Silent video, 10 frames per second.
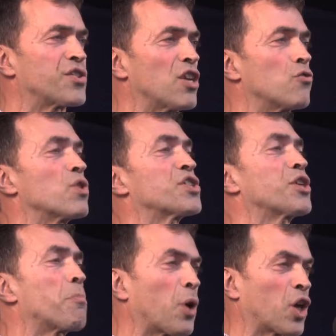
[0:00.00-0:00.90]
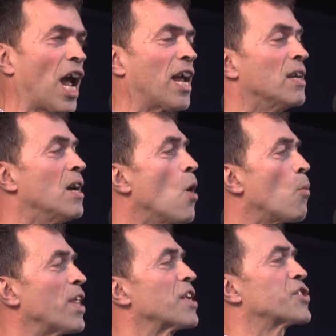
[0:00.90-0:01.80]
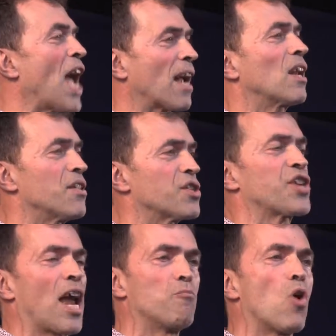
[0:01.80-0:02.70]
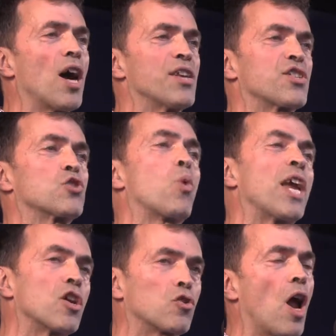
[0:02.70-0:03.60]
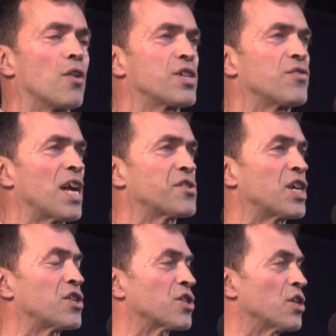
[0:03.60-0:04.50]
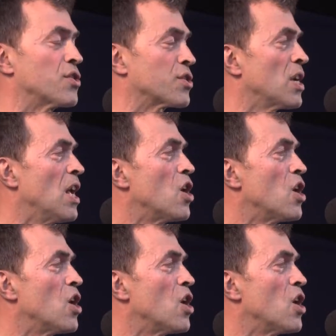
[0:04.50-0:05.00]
didn't reciprocate with exactly the same rights as we had granted their citizens.